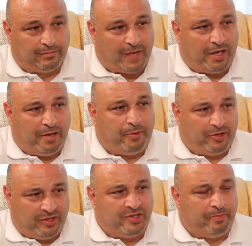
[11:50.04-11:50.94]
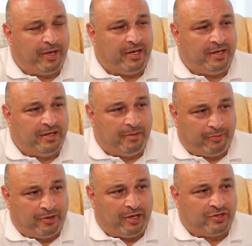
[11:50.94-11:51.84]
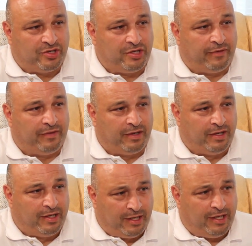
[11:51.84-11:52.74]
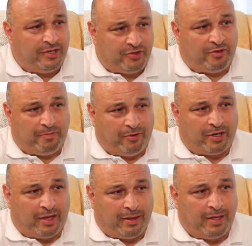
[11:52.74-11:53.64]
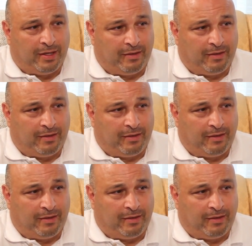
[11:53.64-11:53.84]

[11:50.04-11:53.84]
And he participated in the production of a history book, I think.